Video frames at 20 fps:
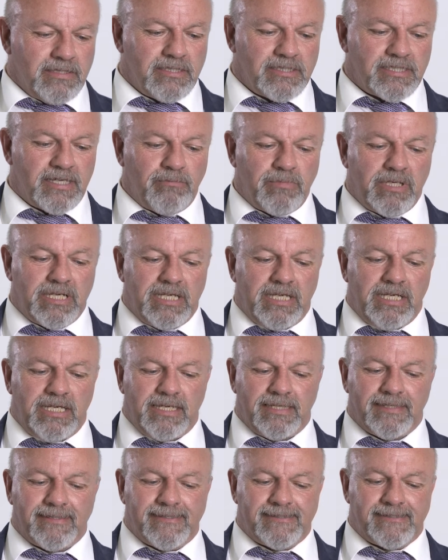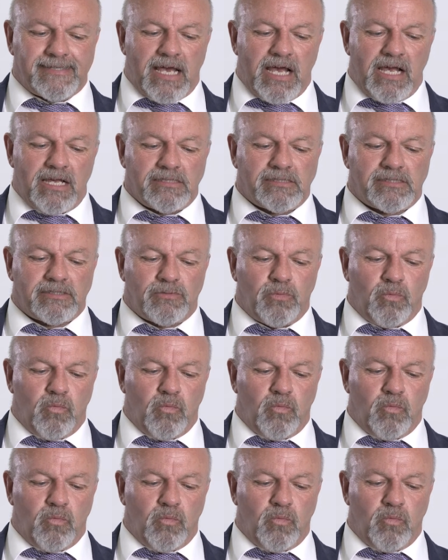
Somebody has asked,